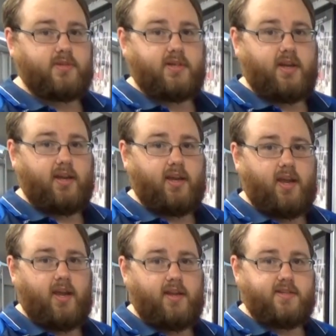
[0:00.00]
was a
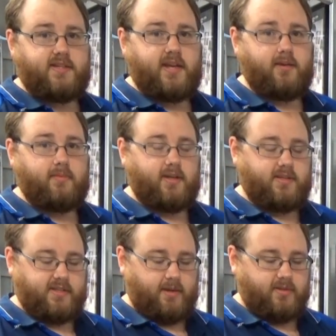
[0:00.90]
entertainment
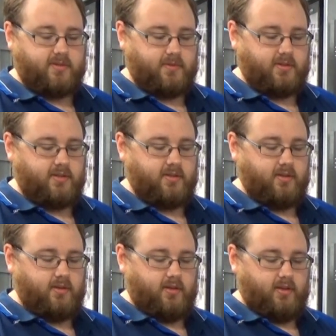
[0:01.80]
establishment
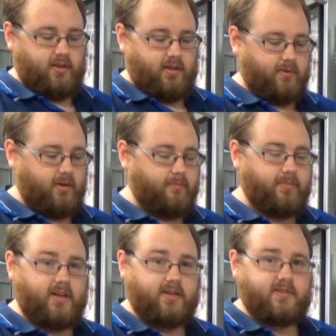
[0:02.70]

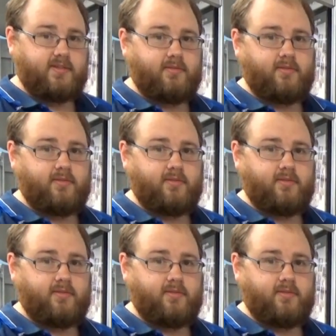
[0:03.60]
complex